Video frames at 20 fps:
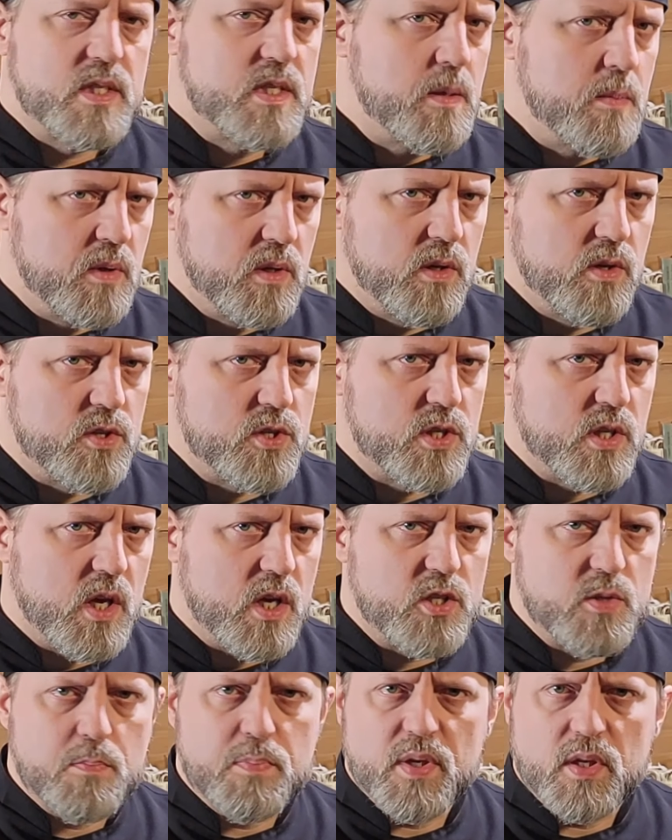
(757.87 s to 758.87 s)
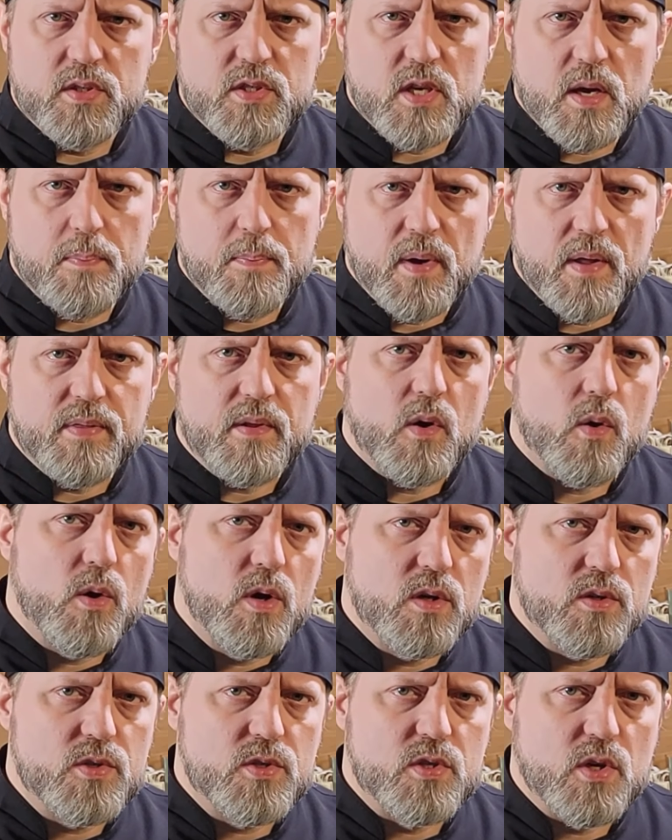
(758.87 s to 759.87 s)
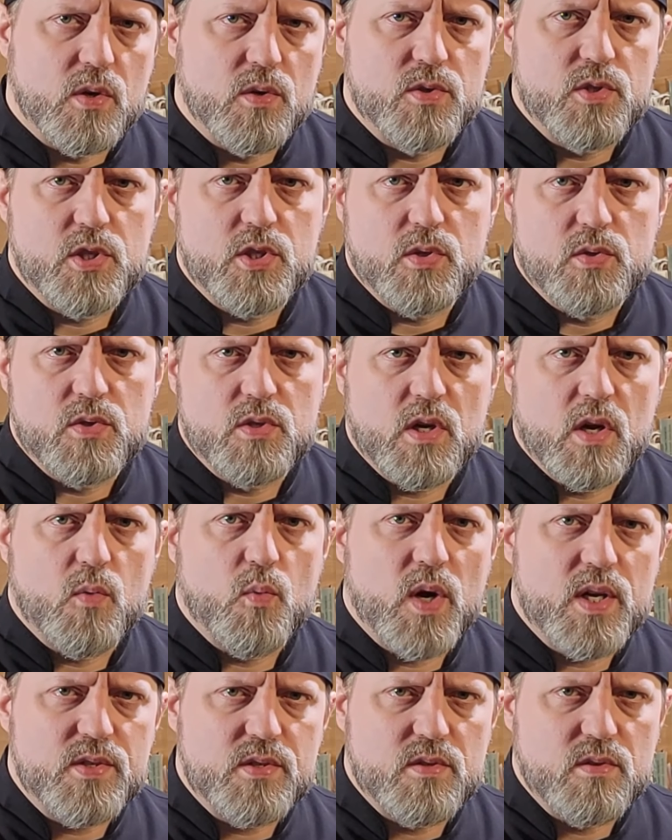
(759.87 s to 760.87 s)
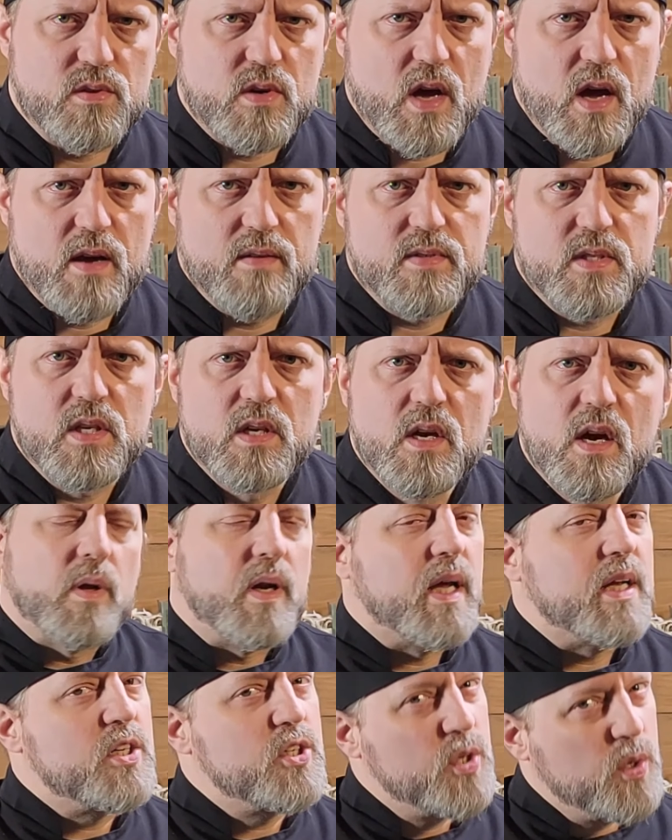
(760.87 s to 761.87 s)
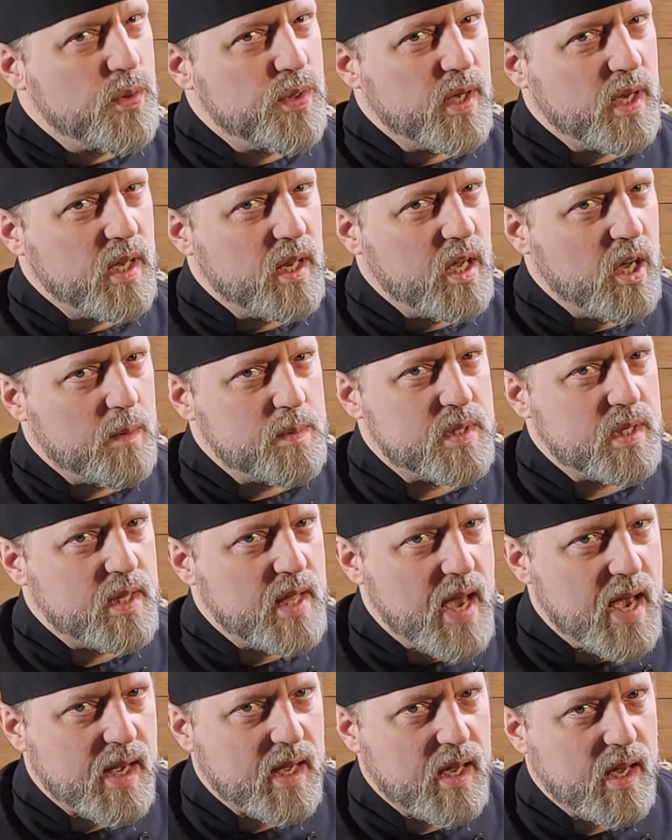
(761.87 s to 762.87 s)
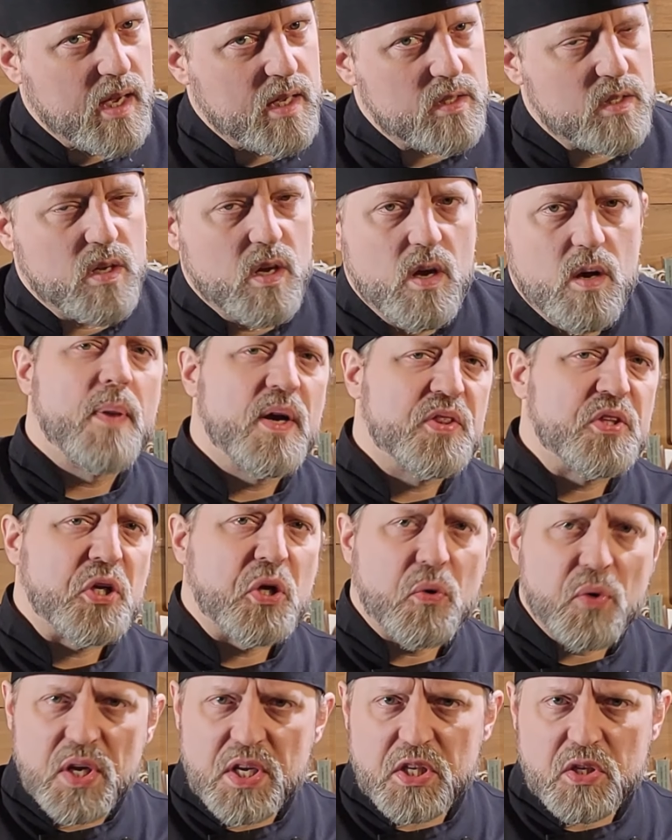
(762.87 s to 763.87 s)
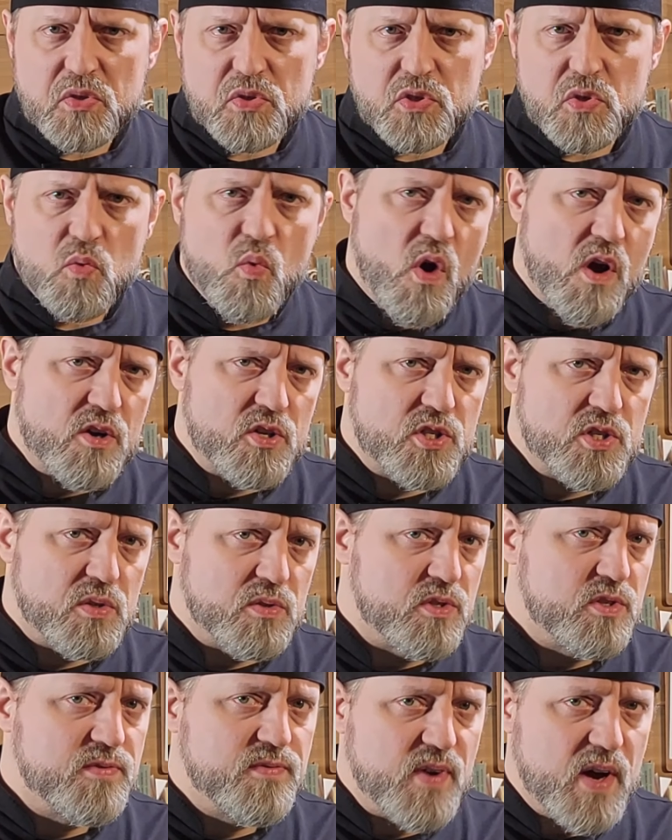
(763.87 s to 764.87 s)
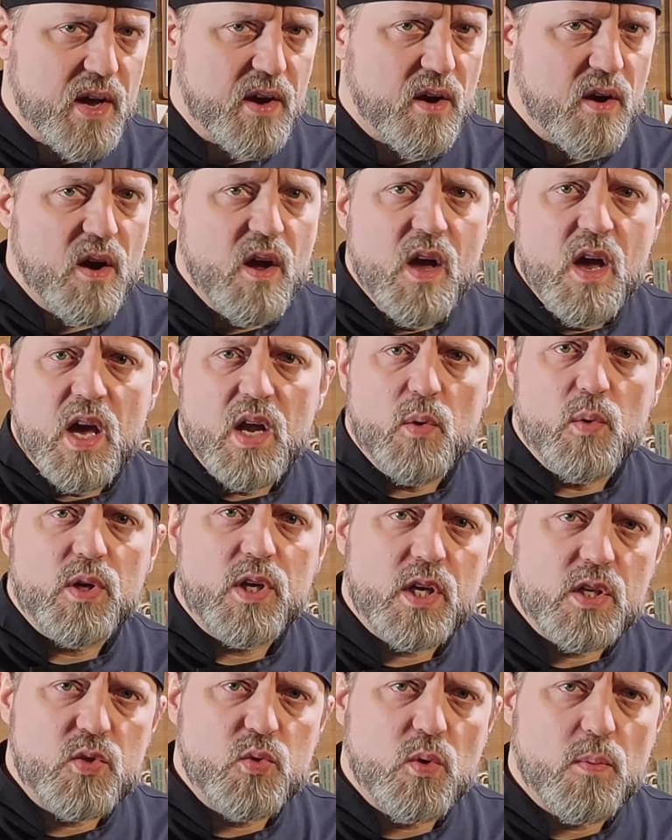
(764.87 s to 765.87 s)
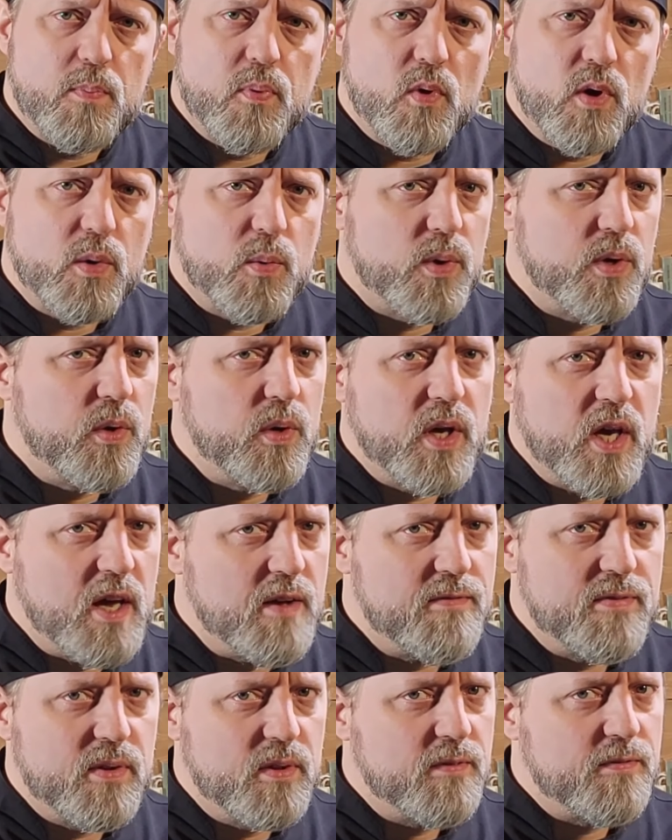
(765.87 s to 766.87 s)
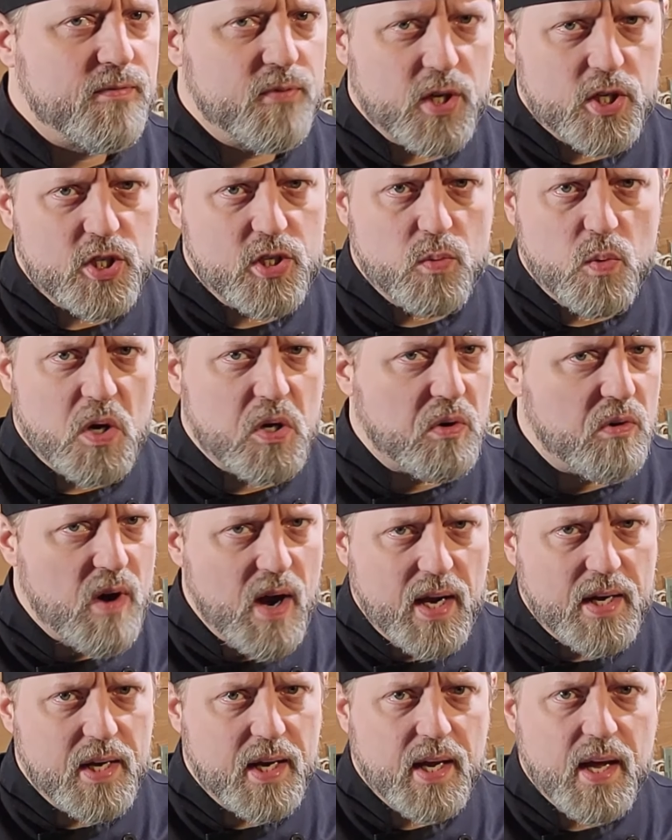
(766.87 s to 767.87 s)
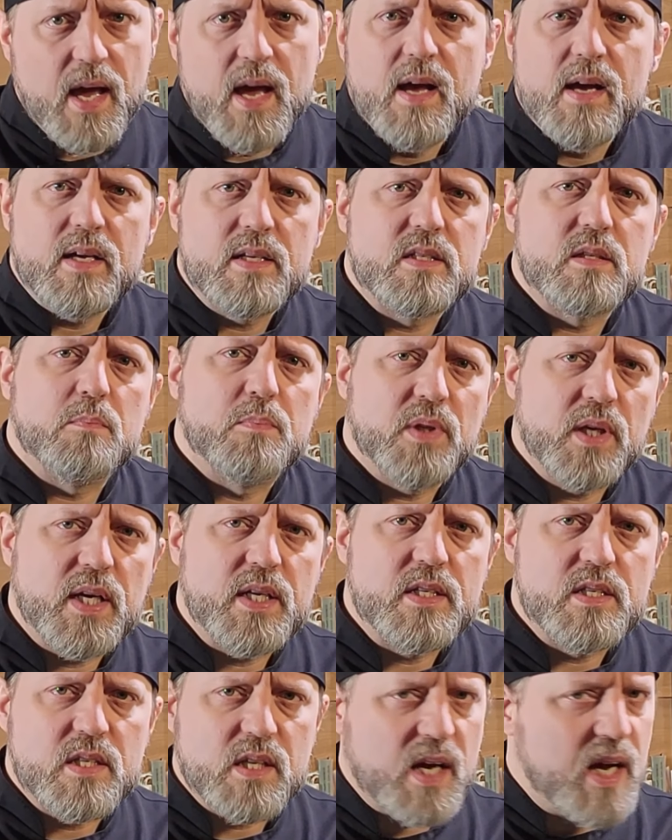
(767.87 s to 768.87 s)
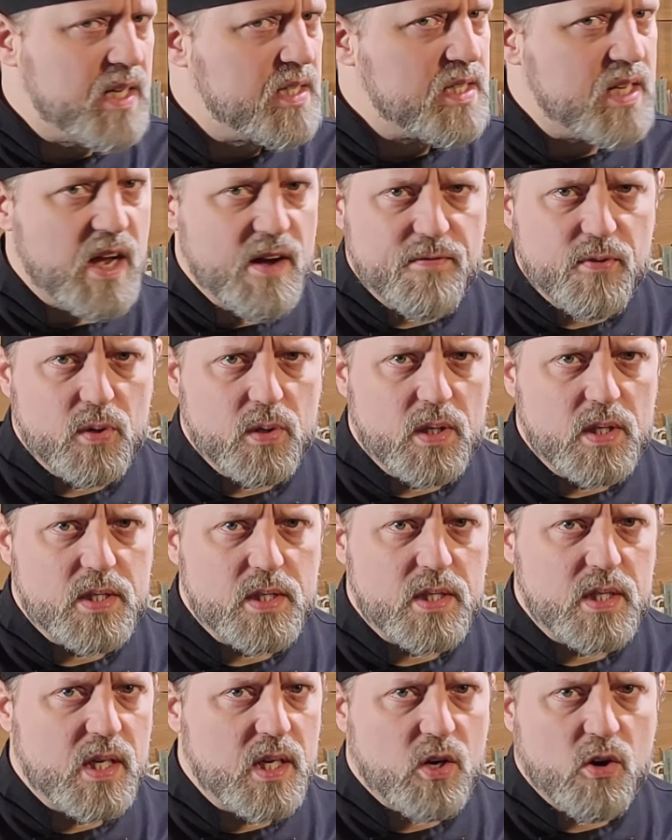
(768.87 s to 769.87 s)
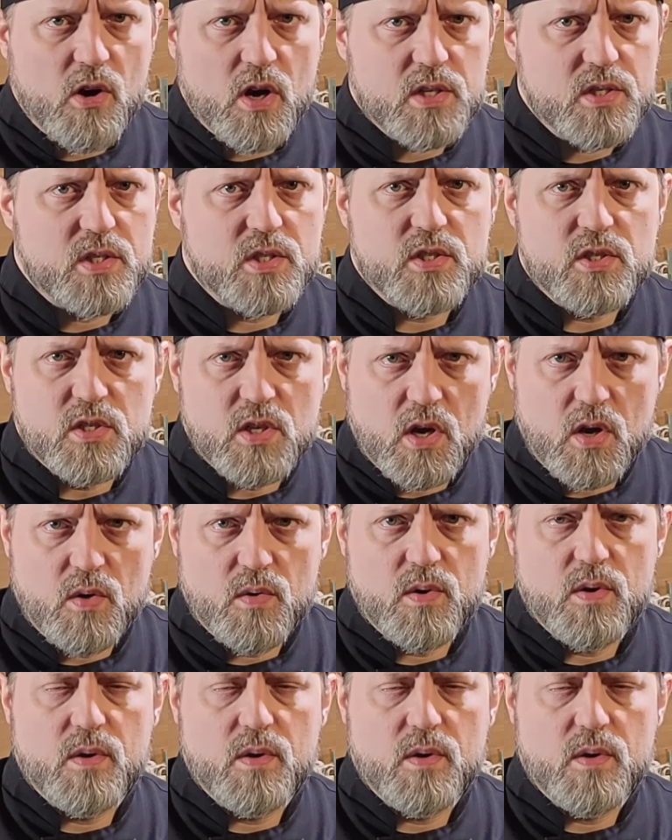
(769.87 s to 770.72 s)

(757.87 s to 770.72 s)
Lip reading: similar sludge builds up on the oil stones used on Western knives, and I do think it helps in that case, but the grit used in water stones is finer, and it will get to a point where you can't feel the friction while grinding as the blade slides effortlessly across the stone.